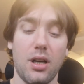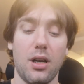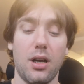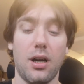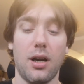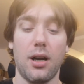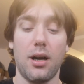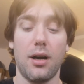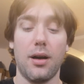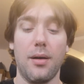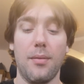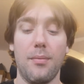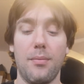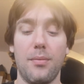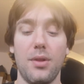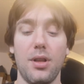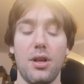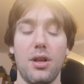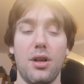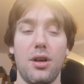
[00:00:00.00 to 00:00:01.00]

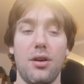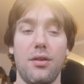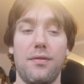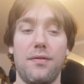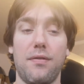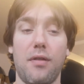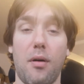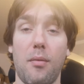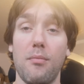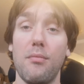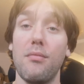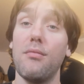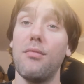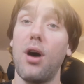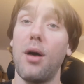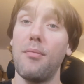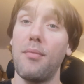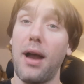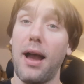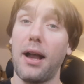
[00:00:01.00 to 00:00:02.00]
from
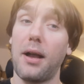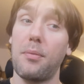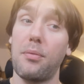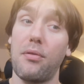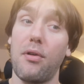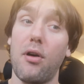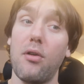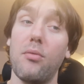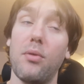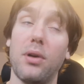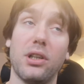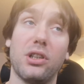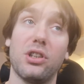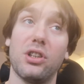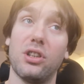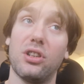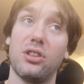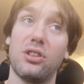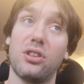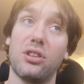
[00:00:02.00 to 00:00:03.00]
my Mac Pro, which
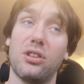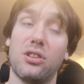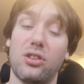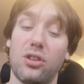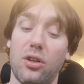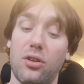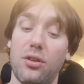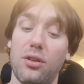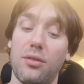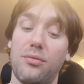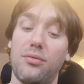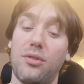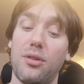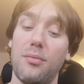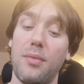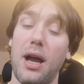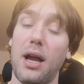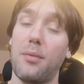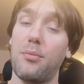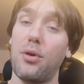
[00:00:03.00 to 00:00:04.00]
is, so the
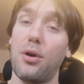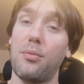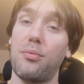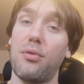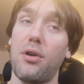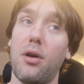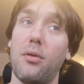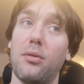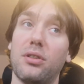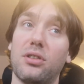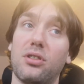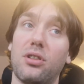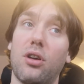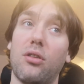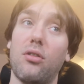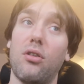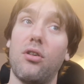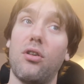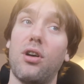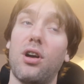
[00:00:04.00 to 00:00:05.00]
MacBook Pro is no
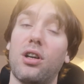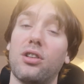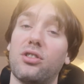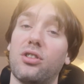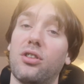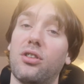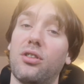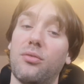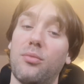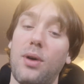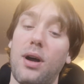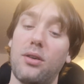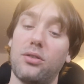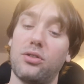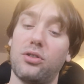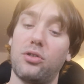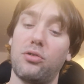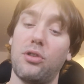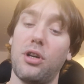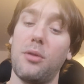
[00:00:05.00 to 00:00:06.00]
longer, so the
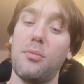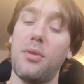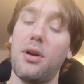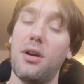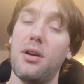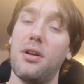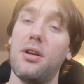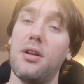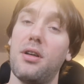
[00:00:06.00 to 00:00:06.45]
Wowzer streaming